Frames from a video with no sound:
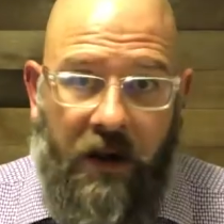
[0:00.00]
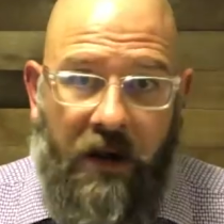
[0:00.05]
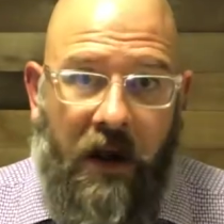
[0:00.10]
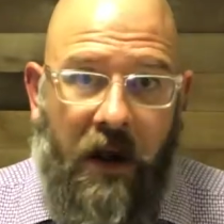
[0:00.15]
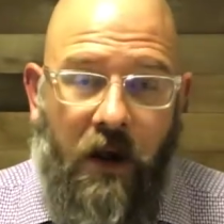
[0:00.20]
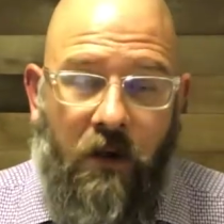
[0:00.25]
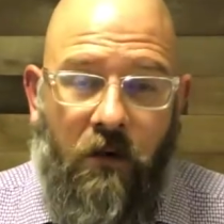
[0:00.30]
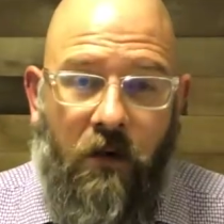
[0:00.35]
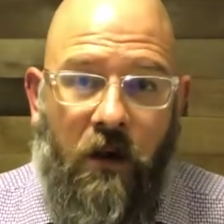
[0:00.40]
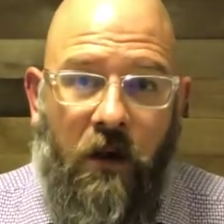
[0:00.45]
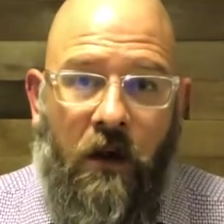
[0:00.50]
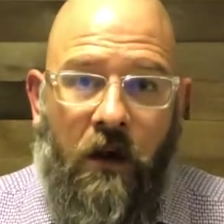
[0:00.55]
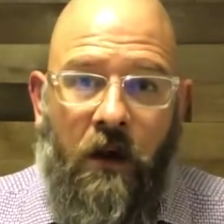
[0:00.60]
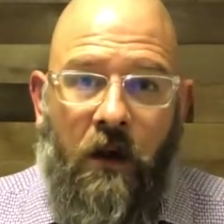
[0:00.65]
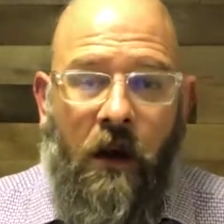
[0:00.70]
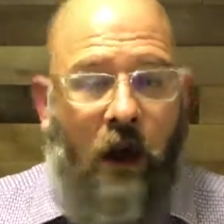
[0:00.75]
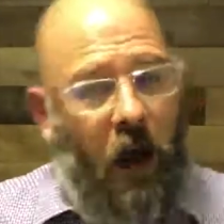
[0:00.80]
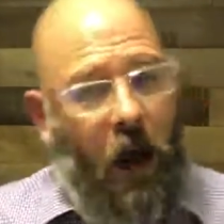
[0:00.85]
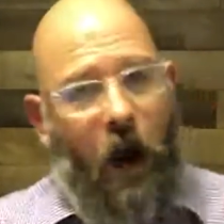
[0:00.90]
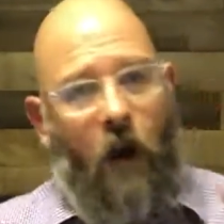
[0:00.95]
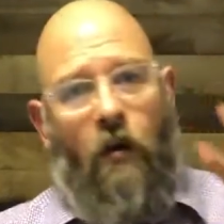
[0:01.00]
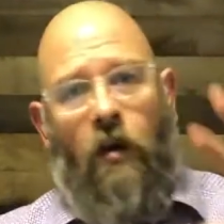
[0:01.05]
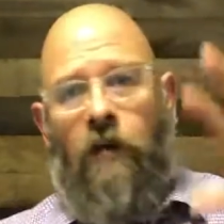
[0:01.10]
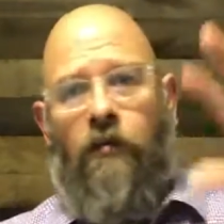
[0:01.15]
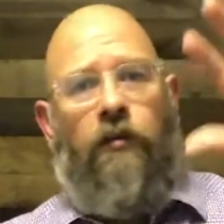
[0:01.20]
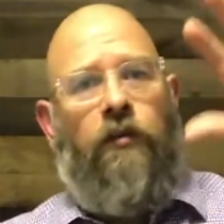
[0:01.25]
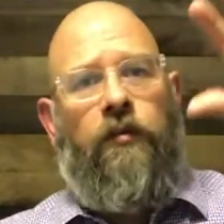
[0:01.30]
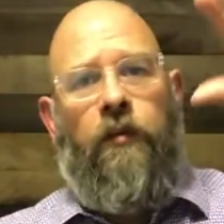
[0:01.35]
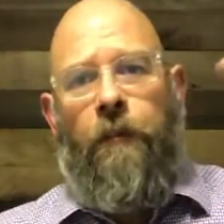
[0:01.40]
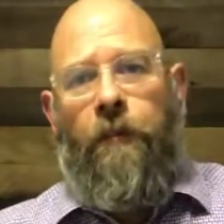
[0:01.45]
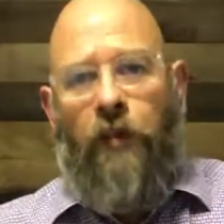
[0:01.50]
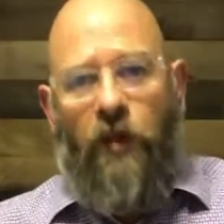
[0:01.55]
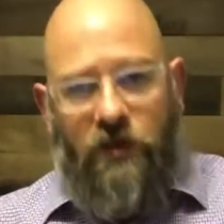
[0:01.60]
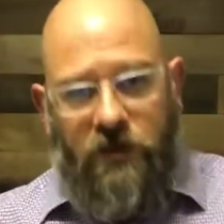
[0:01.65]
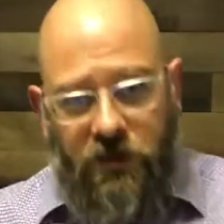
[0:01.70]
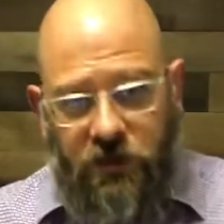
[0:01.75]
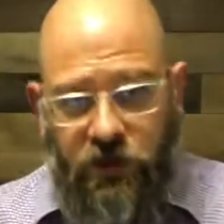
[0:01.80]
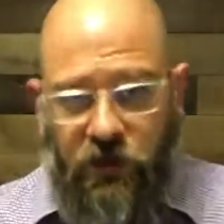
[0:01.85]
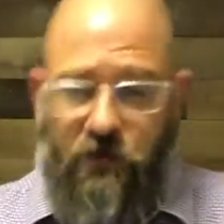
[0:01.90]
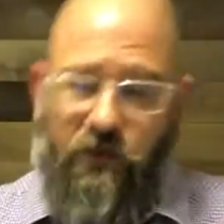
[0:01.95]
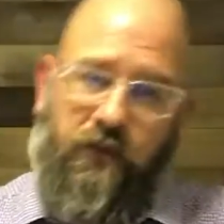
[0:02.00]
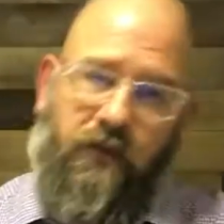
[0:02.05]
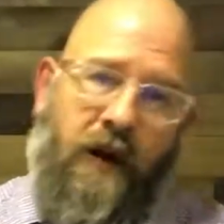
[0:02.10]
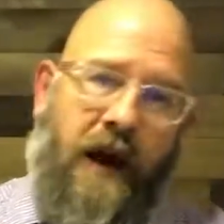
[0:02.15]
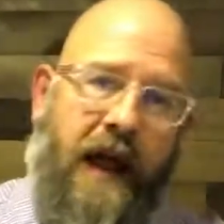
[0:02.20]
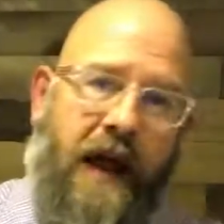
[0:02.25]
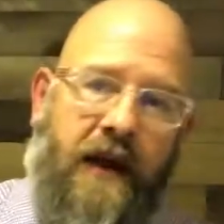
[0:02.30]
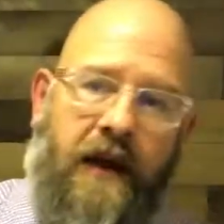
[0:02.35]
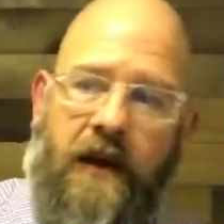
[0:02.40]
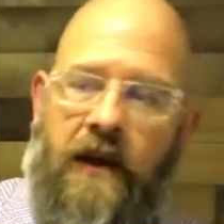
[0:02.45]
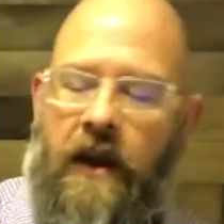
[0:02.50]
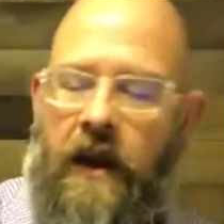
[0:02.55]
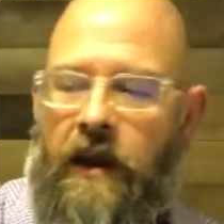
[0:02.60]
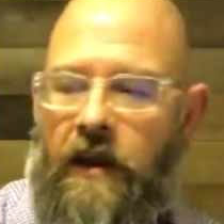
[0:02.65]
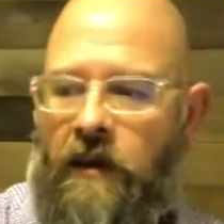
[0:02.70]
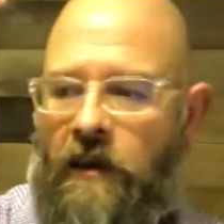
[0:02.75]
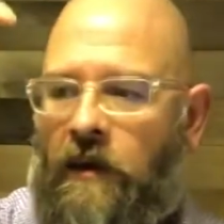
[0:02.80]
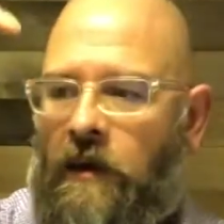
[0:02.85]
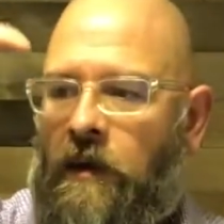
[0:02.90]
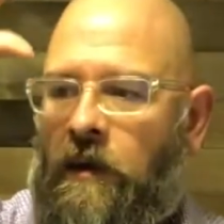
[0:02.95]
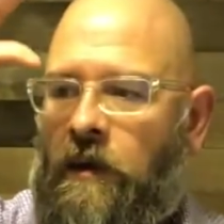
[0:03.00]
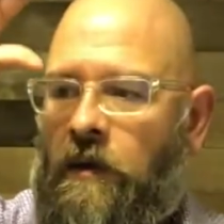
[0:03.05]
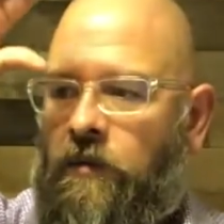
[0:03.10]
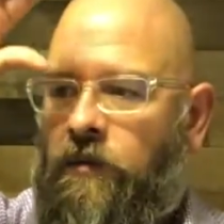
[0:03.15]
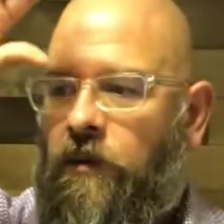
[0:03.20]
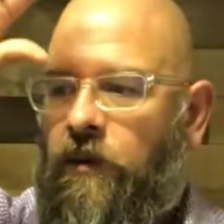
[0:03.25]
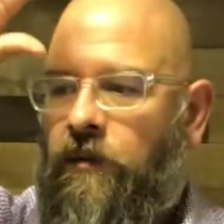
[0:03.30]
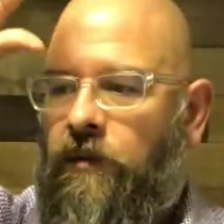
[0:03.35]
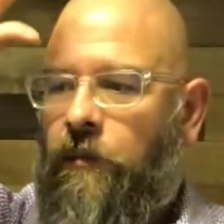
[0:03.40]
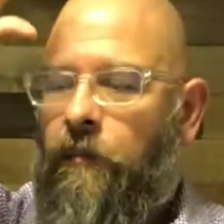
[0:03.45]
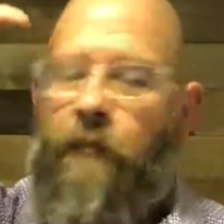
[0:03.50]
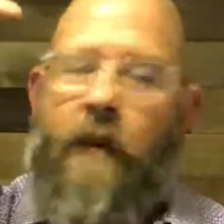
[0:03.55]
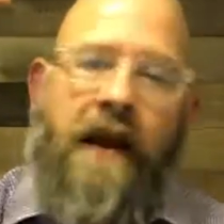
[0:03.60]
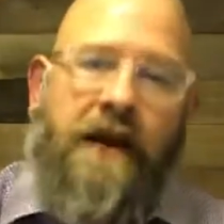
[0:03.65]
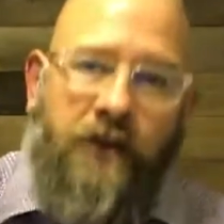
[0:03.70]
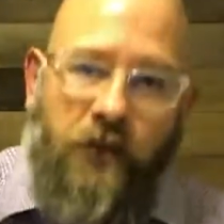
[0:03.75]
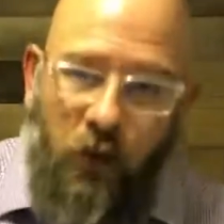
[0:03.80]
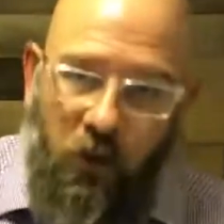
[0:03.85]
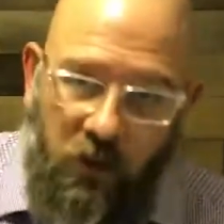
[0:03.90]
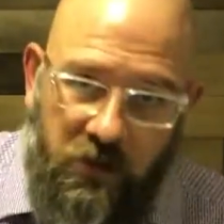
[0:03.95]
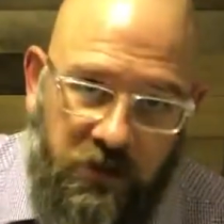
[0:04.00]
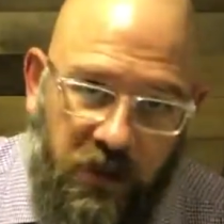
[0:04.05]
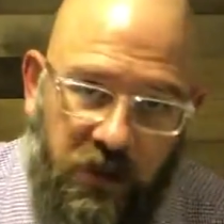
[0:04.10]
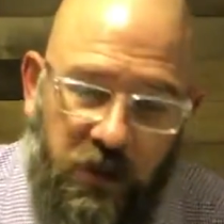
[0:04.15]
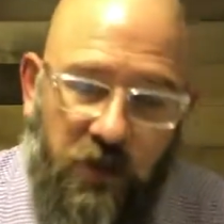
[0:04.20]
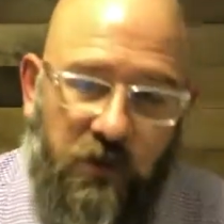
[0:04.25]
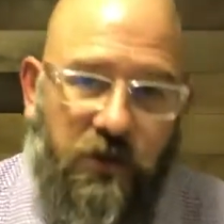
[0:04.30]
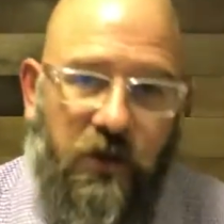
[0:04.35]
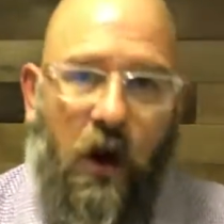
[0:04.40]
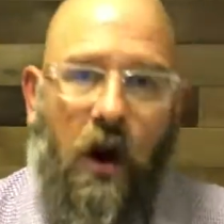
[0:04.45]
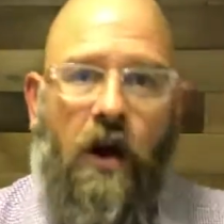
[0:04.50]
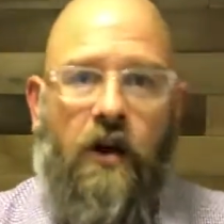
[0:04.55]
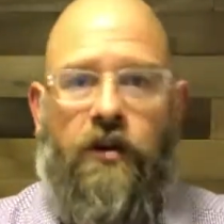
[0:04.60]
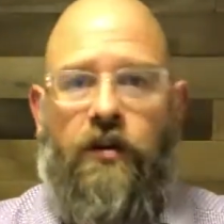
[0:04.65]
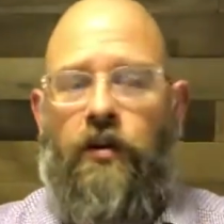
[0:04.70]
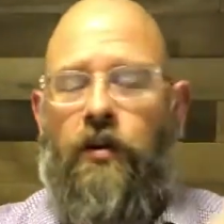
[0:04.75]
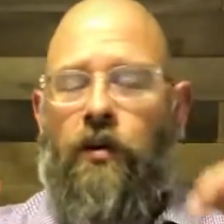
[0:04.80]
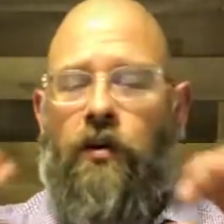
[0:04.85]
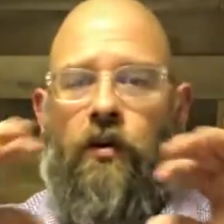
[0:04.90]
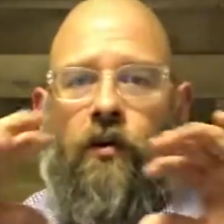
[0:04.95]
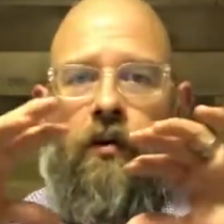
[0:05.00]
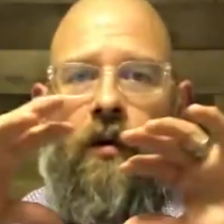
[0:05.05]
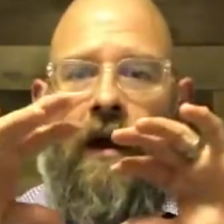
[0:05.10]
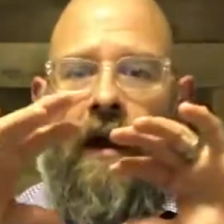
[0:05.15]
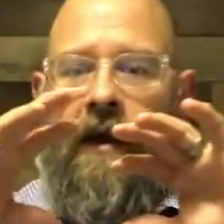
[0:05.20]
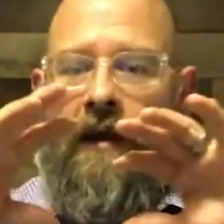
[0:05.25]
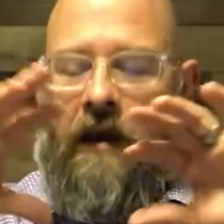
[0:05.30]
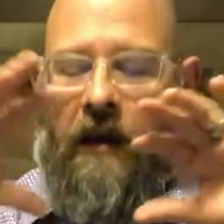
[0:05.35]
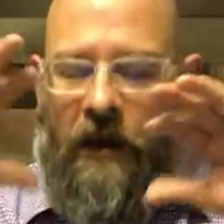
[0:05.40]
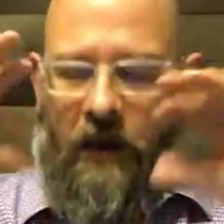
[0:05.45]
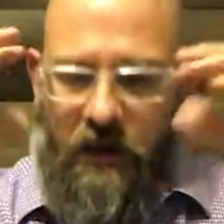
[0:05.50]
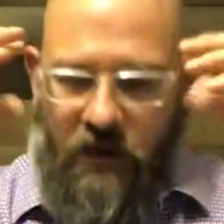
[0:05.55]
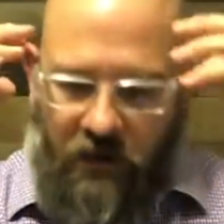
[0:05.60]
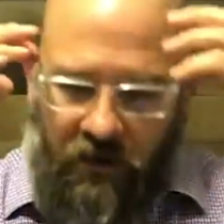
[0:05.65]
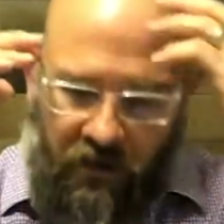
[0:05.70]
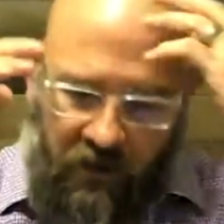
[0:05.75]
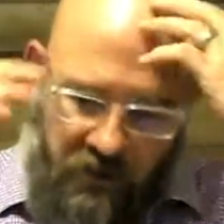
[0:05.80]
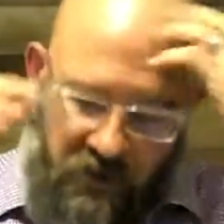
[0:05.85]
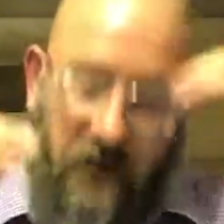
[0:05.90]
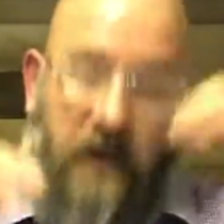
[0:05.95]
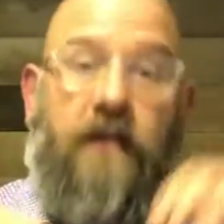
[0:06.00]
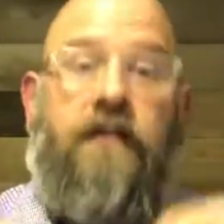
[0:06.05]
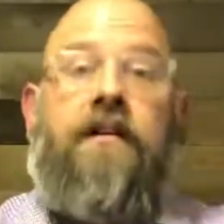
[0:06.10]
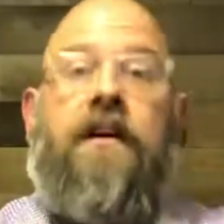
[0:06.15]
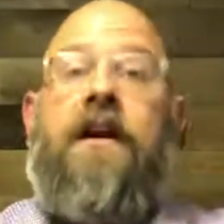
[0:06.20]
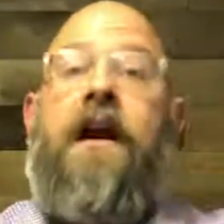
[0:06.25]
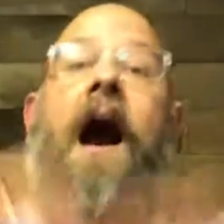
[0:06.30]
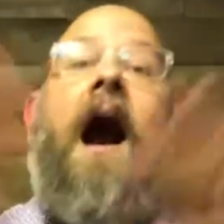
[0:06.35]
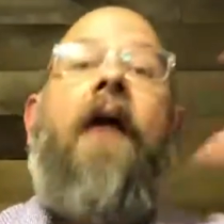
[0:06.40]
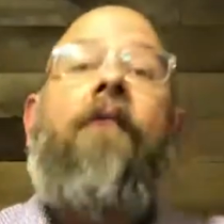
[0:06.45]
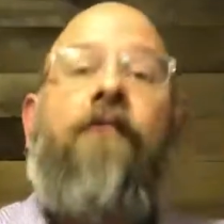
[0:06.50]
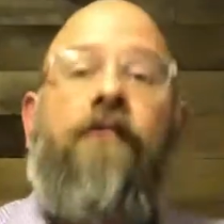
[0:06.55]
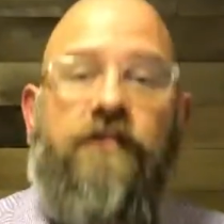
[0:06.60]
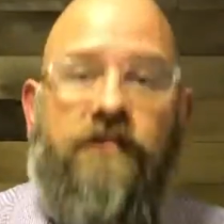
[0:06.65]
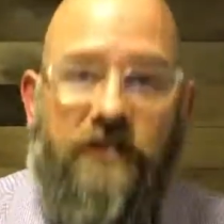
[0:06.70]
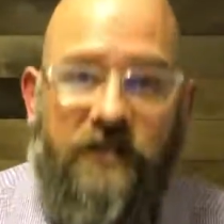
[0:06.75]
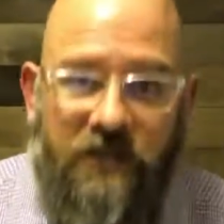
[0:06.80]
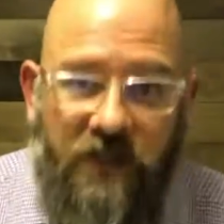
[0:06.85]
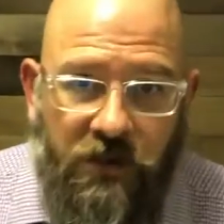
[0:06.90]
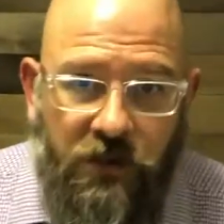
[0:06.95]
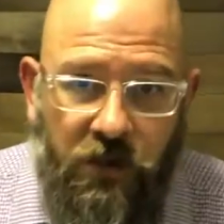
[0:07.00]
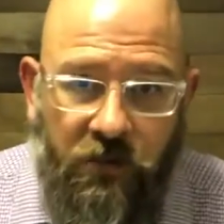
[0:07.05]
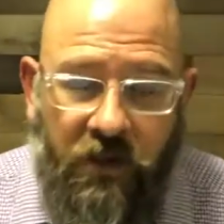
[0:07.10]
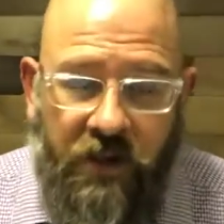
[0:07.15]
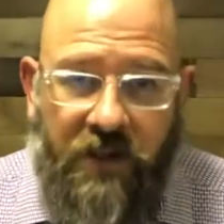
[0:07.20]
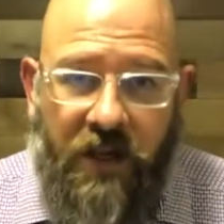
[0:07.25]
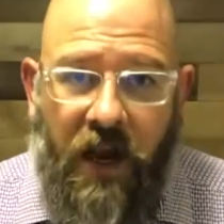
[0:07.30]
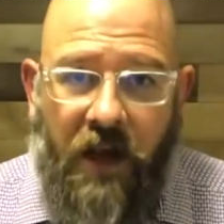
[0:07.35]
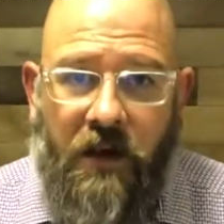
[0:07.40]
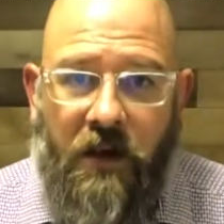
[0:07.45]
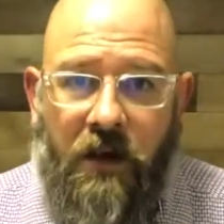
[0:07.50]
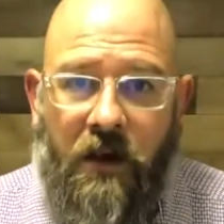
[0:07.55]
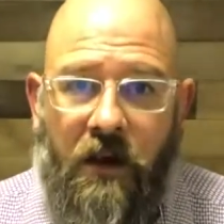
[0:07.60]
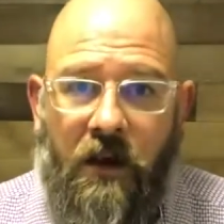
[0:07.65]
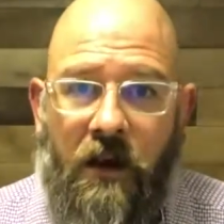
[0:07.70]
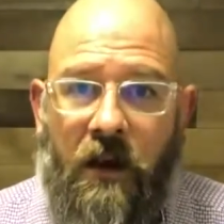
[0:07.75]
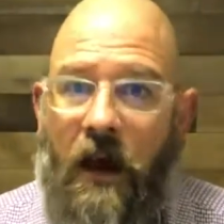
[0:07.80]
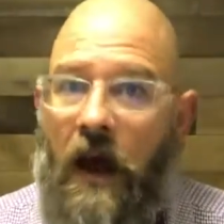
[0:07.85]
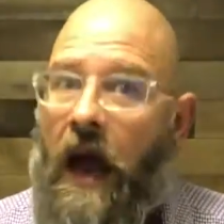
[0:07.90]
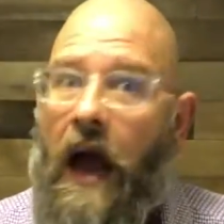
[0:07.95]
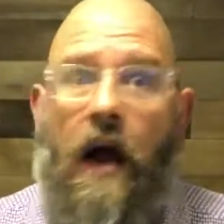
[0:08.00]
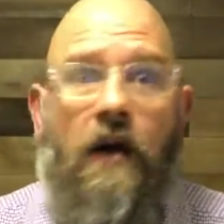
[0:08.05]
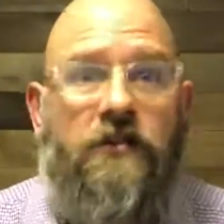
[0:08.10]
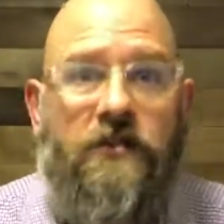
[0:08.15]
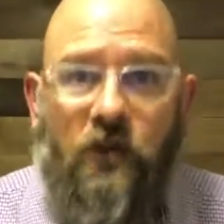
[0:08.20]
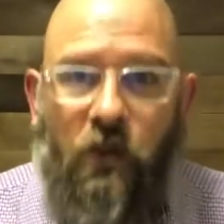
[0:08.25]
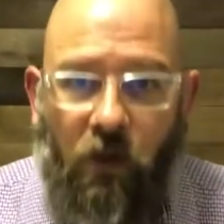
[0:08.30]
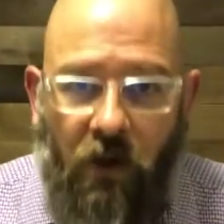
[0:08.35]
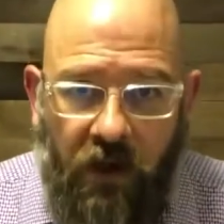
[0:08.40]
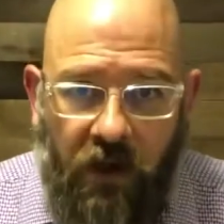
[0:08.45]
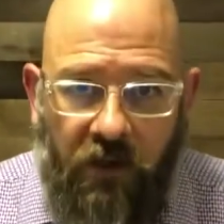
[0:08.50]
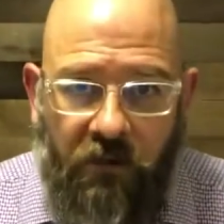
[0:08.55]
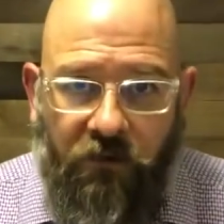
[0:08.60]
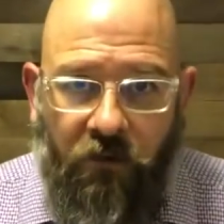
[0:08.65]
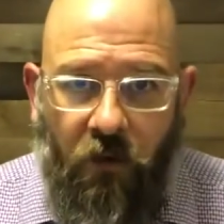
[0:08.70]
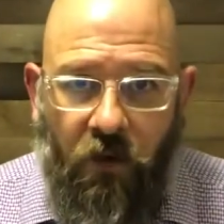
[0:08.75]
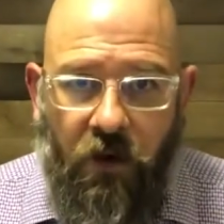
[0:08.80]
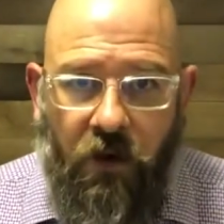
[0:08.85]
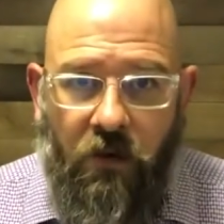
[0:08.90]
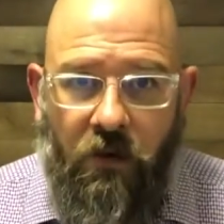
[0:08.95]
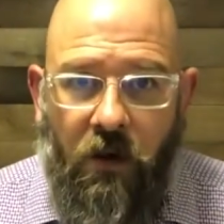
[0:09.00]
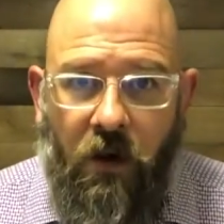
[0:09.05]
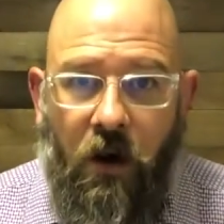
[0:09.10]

now? How are the books that you've read and the mentors that you've talked to and the conferences that you've attended, how's it working for you?